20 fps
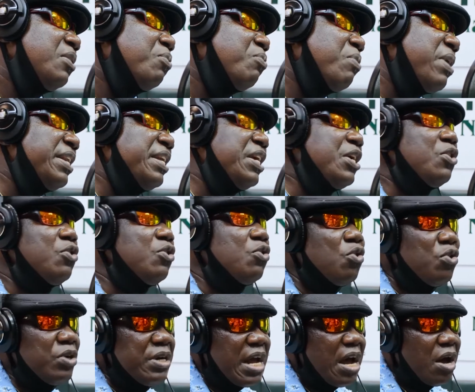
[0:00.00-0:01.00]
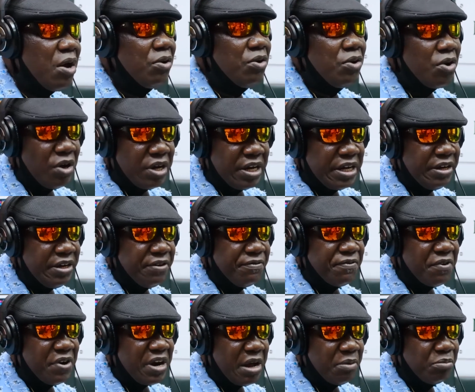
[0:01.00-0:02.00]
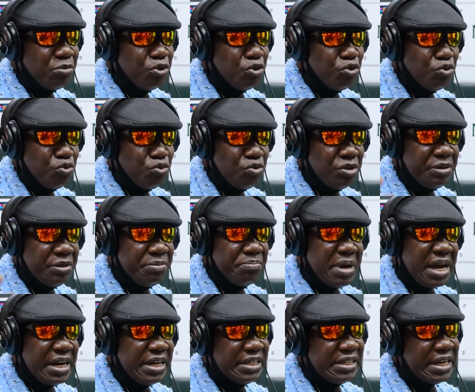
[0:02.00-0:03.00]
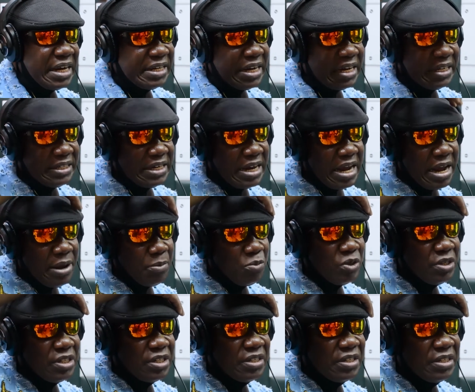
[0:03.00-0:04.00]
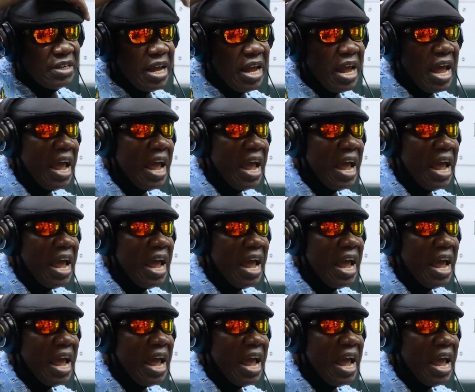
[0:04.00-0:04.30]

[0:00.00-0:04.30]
When he go now, luckily for him, through his manager at that time, which is